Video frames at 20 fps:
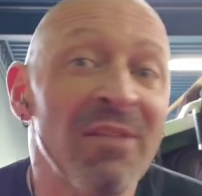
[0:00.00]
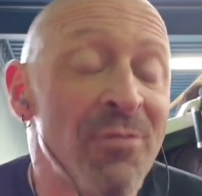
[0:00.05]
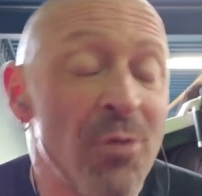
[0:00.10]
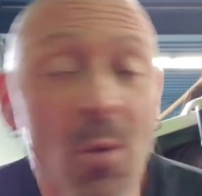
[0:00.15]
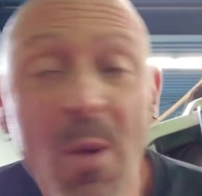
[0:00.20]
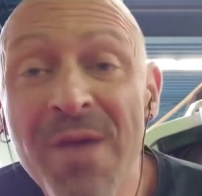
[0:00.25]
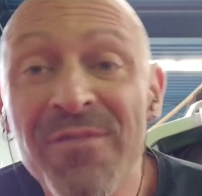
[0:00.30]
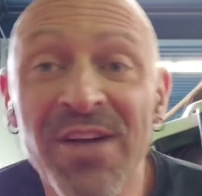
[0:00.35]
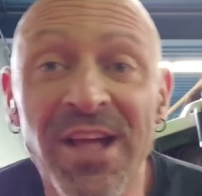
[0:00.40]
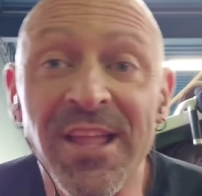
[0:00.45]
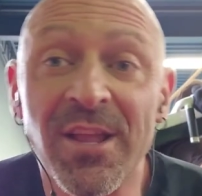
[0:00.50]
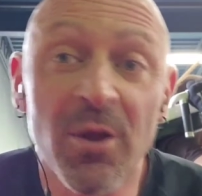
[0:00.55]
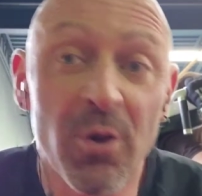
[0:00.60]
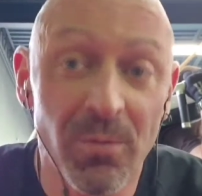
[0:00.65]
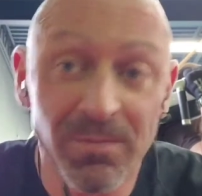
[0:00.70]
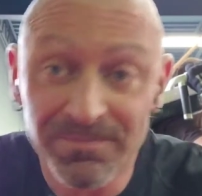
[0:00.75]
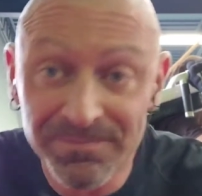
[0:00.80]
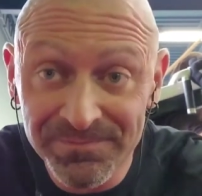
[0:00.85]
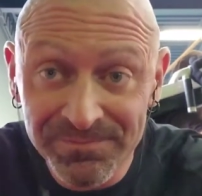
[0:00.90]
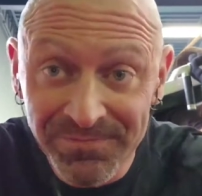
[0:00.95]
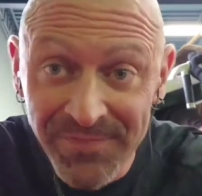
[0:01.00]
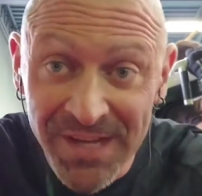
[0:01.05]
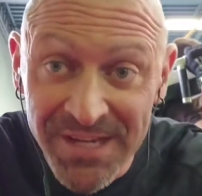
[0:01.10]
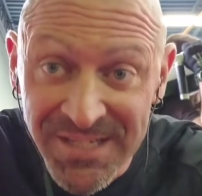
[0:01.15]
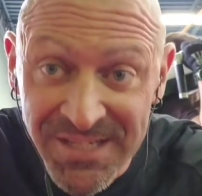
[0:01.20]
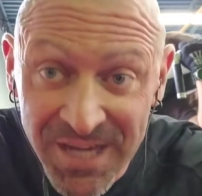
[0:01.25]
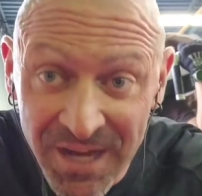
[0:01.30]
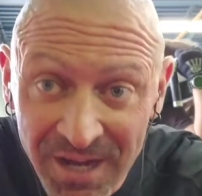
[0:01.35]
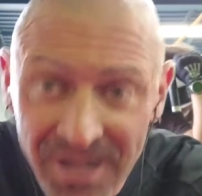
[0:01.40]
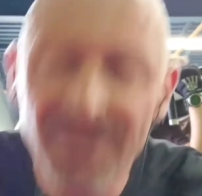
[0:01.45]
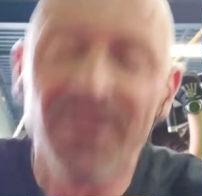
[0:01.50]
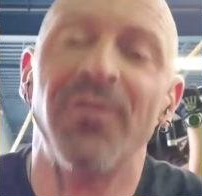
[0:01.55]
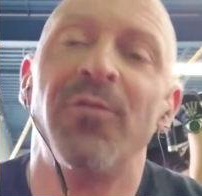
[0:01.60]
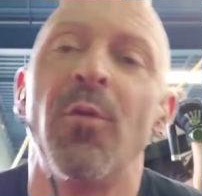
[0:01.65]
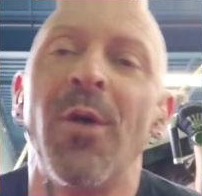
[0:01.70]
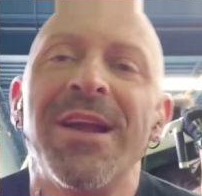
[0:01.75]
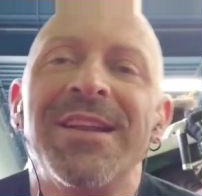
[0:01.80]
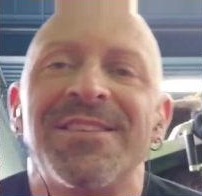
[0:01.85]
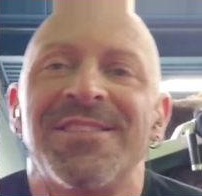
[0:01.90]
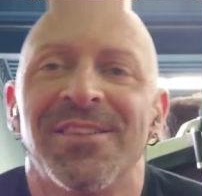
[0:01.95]
If you have a ton of
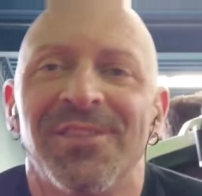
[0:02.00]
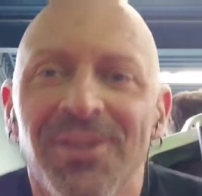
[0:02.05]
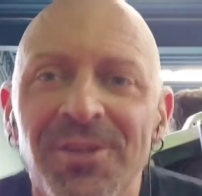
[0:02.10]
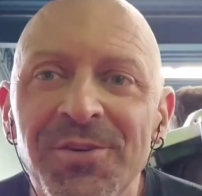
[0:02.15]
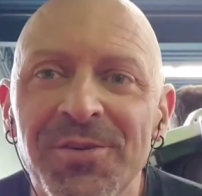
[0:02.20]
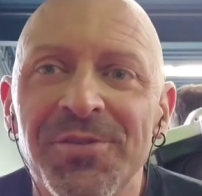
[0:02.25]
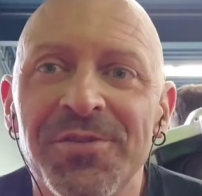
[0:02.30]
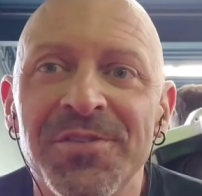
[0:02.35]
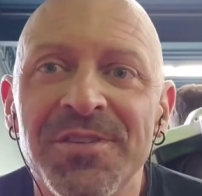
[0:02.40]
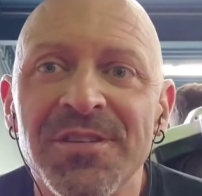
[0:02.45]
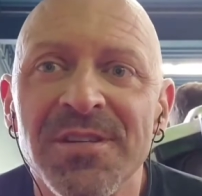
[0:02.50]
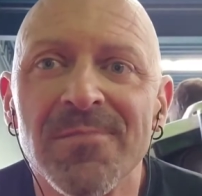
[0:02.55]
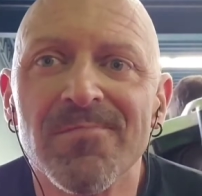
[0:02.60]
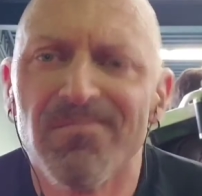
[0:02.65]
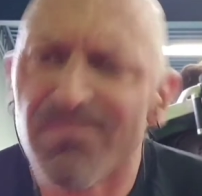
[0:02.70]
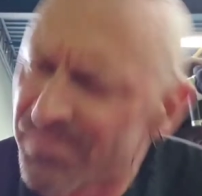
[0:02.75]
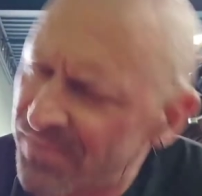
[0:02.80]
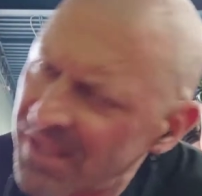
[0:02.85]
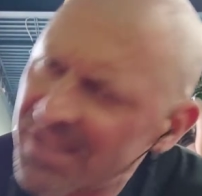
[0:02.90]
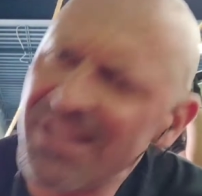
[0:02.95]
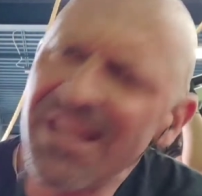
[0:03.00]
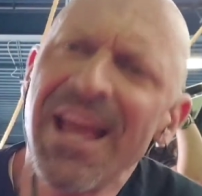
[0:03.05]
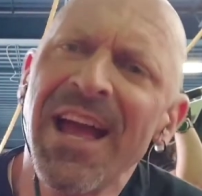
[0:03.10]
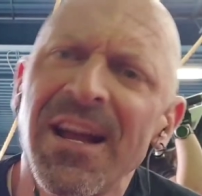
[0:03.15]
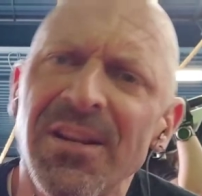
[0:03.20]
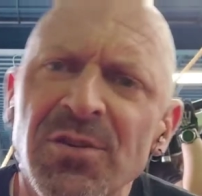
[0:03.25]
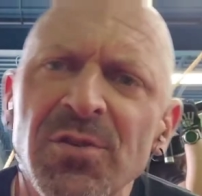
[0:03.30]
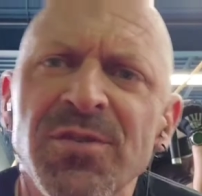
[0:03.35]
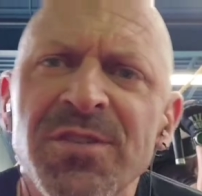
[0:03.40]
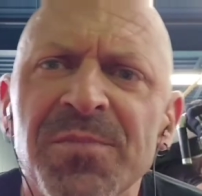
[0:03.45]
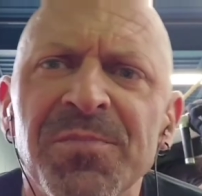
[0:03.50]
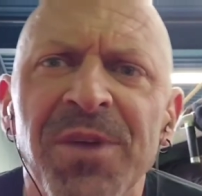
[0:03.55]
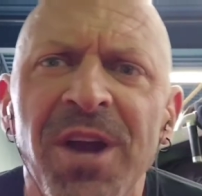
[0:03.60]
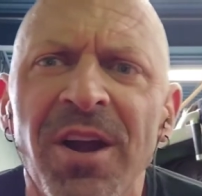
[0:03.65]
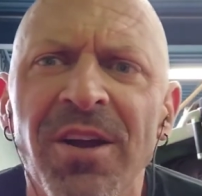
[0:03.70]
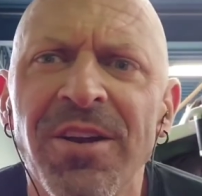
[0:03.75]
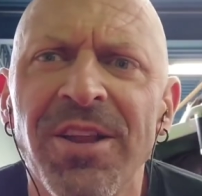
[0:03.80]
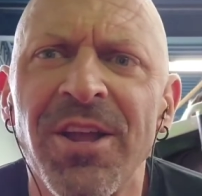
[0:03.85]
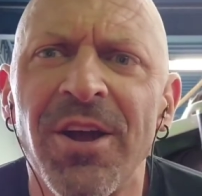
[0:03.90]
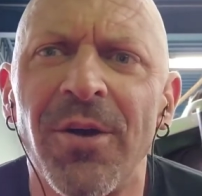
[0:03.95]
weight to lose, then yeah, do some
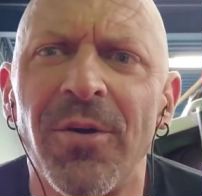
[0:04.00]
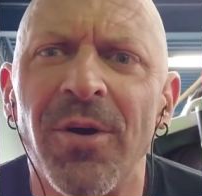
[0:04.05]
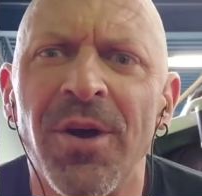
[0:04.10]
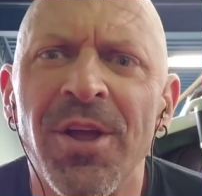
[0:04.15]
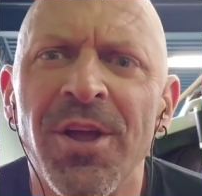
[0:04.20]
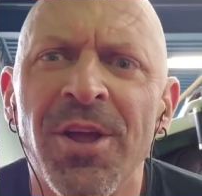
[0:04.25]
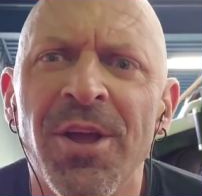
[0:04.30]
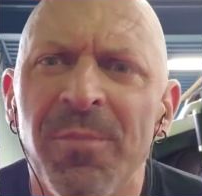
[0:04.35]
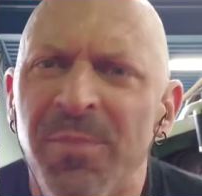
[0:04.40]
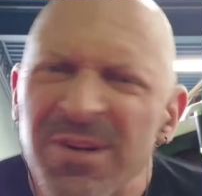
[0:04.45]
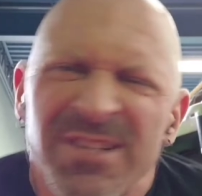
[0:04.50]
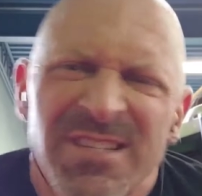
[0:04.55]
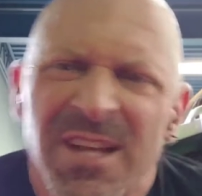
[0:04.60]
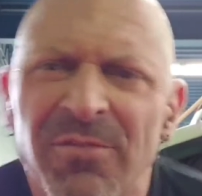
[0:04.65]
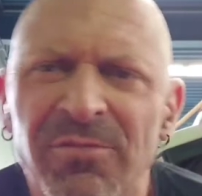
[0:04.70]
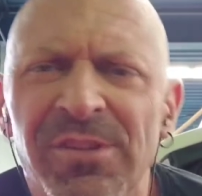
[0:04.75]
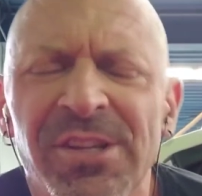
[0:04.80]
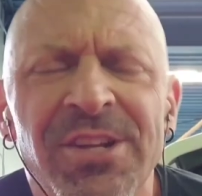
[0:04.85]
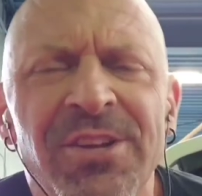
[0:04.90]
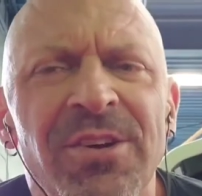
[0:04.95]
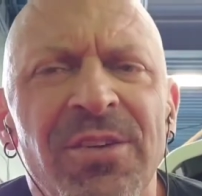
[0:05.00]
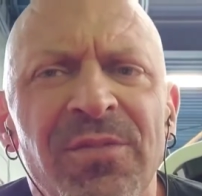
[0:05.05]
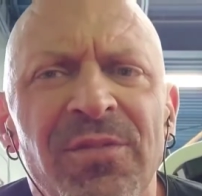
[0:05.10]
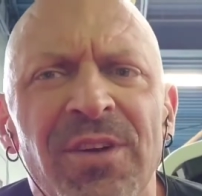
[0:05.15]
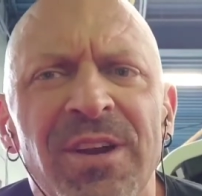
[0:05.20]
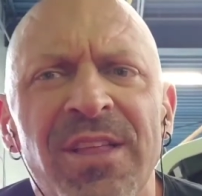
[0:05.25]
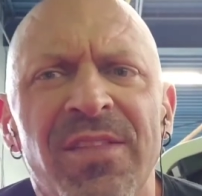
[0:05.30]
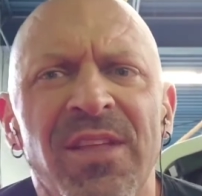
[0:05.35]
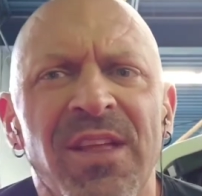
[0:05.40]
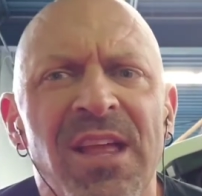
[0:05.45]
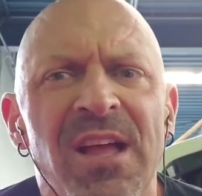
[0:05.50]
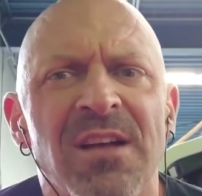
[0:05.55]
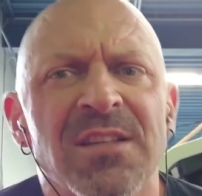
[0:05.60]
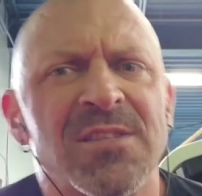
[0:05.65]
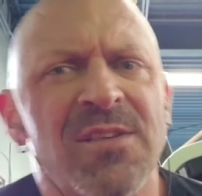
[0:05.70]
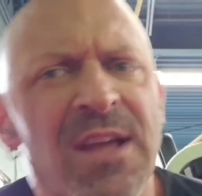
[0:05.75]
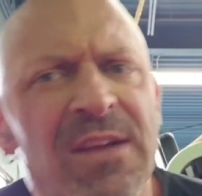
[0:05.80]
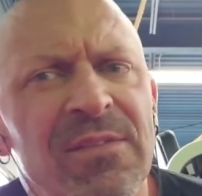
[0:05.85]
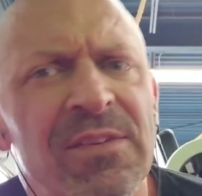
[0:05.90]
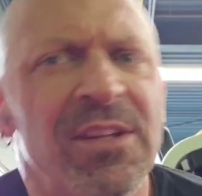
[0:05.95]
cardio, but it's not really good for anything
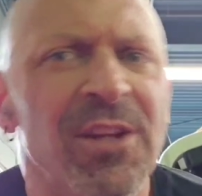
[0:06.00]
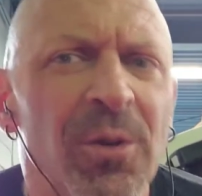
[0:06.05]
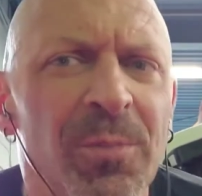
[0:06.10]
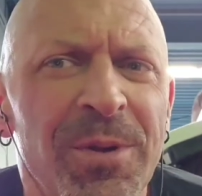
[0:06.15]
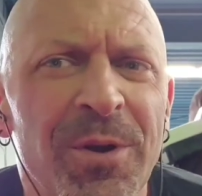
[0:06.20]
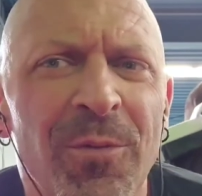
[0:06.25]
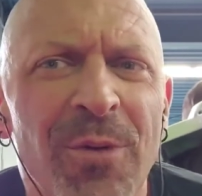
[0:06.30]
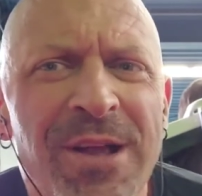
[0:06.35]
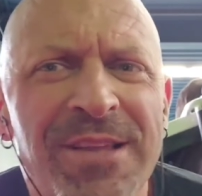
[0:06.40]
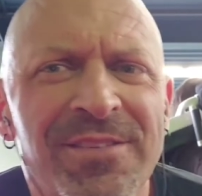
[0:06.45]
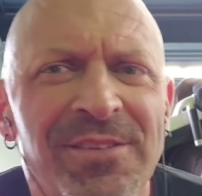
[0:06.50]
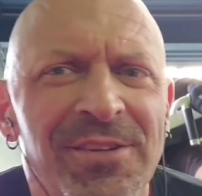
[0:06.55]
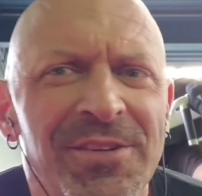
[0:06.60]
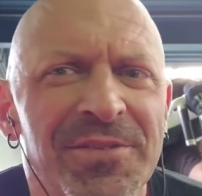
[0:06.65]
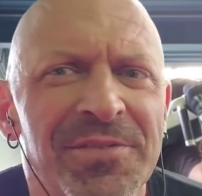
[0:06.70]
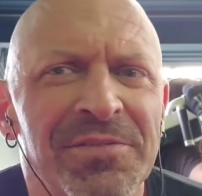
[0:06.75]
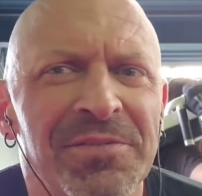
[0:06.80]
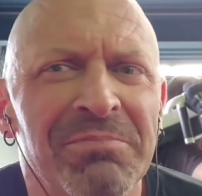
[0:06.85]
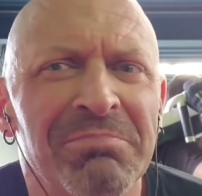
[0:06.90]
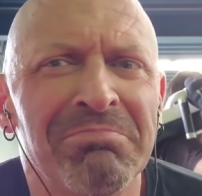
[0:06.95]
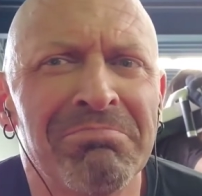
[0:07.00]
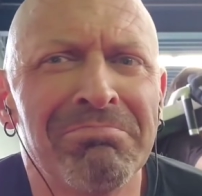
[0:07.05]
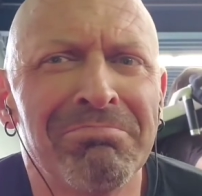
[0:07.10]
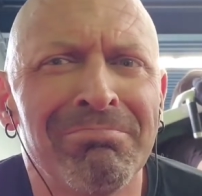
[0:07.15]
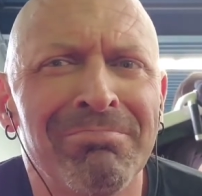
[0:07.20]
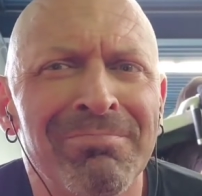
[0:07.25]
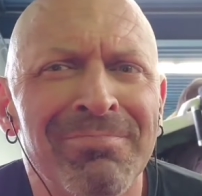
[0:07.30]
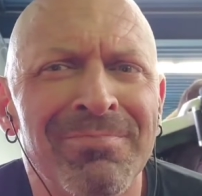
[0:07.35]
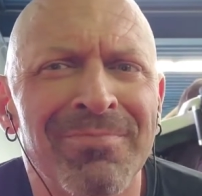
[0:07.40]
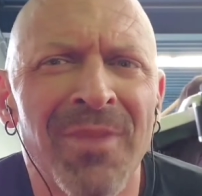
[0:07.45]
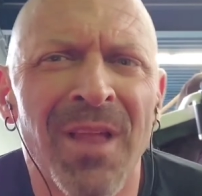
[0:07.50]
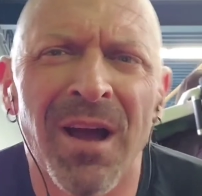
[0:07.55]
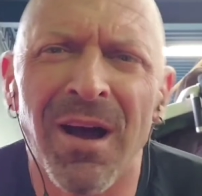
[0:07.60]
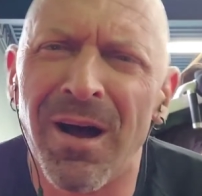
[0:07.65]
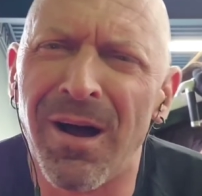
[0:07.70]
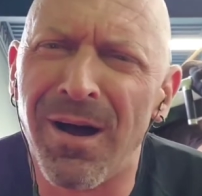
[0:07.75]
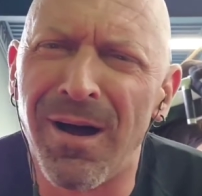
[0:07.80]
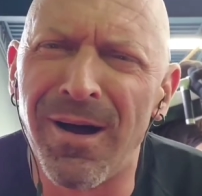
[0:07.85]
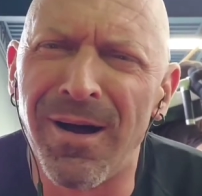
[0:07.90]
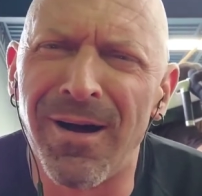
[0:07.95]
else. You have a little bit of weight to lose.
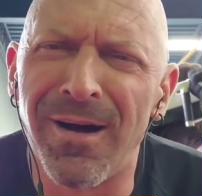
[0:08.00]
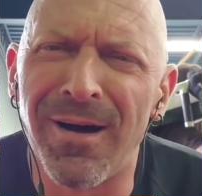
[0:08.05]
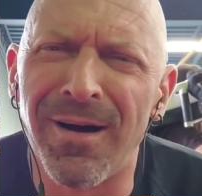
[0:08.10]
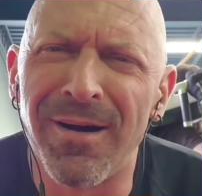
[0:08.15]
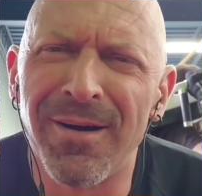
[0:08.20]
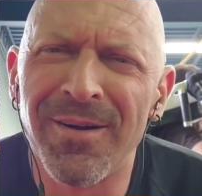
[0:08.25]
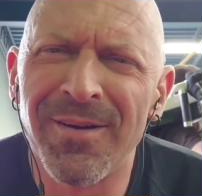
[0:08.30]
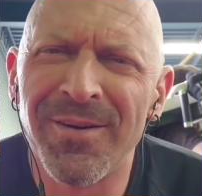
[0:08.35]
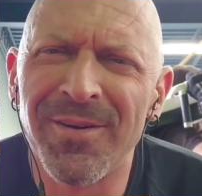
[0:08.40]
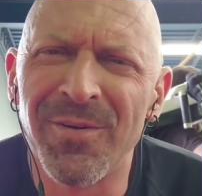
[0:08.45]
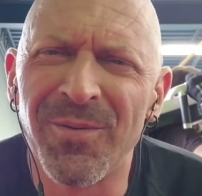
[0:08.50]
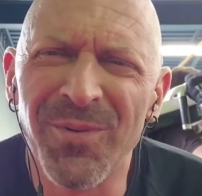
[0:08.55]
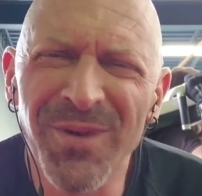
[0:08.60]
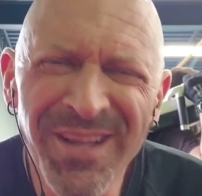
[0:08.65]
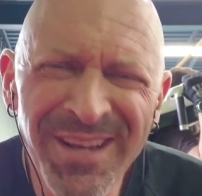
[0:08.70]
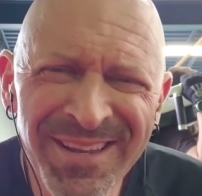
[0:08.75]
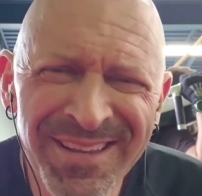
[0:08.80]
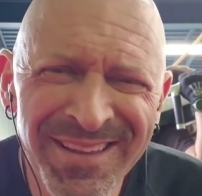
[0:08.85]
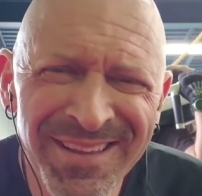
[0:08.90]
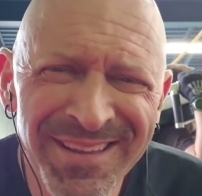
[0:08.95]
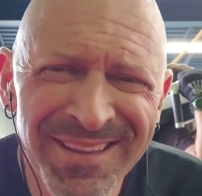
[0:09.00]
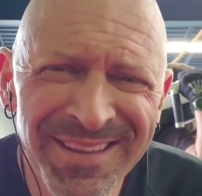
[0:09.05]
Uh, what?